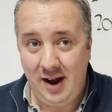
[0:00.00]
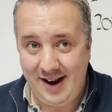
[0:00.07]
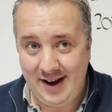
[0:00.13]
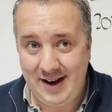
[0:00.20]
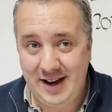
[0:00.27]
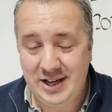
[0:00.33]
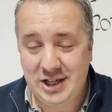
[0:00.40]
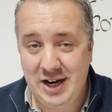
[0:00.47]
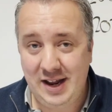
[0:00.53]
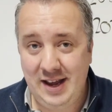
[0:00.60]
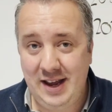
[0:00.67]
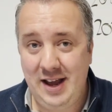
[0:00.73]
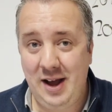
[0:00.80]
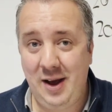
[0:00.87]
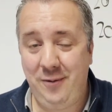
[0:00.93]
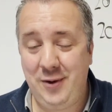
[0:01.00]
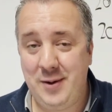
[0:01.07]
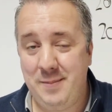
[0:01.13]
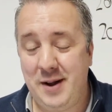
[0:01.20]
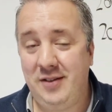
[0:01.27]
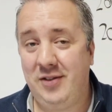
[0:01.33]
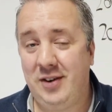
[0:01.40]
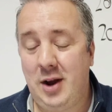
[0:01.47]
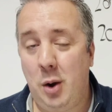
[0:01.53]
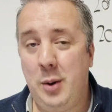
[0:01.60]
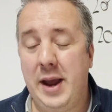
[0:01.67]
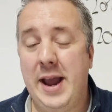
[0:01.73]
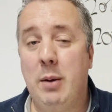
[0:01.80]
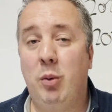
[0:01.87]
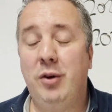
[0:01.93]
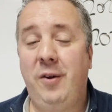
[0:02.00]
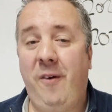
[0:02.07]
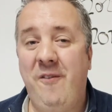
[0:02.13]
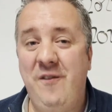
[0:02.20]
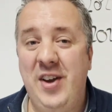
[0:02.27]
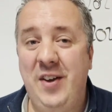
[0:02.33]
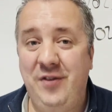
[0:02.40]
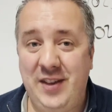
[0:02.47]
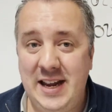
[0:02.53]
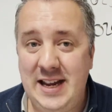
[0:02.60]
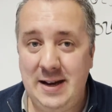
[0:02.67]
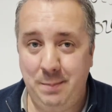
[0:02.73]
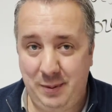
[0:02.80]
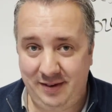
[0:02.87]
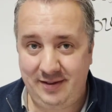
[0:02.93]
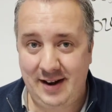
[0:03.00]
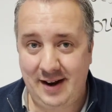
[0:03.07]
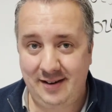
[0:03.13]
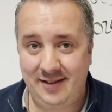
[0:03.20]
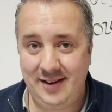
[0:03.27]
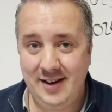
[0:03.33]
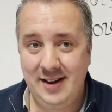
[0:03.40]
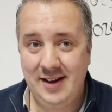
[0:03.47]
Initially, a few months ago, it was 15%.